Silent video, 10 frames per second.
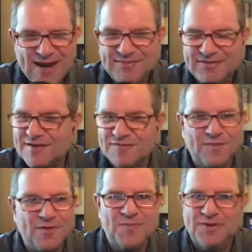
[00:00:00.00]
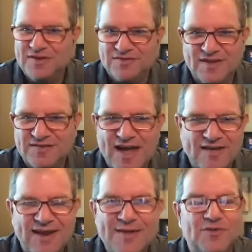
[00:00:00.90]
sounded familiar, but this, this
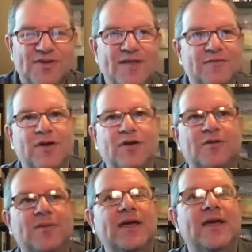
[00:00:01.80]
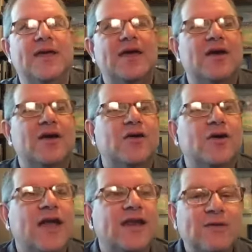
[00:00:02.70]
guy's name was not familiar to me.
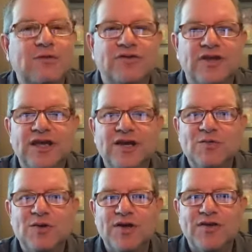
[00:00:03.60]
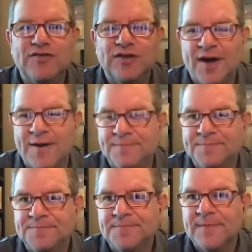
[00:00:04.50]
And he was, he was, um,
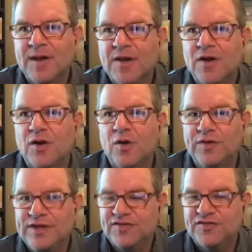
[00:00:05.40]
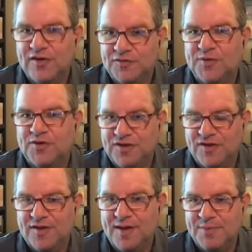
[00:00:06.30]
only a salesperson in
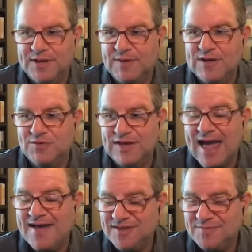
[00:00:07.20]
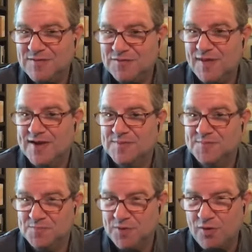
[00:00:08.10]
the company, but he was asking me for like a
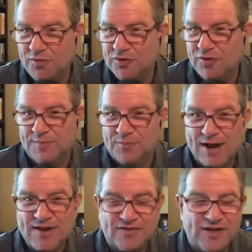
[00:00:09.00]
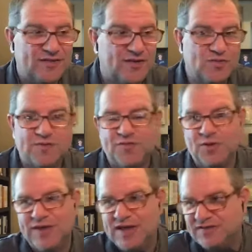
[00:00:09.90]
proposal and pricing to do a
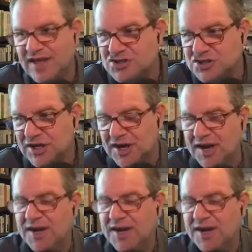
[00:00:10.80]
full day session. And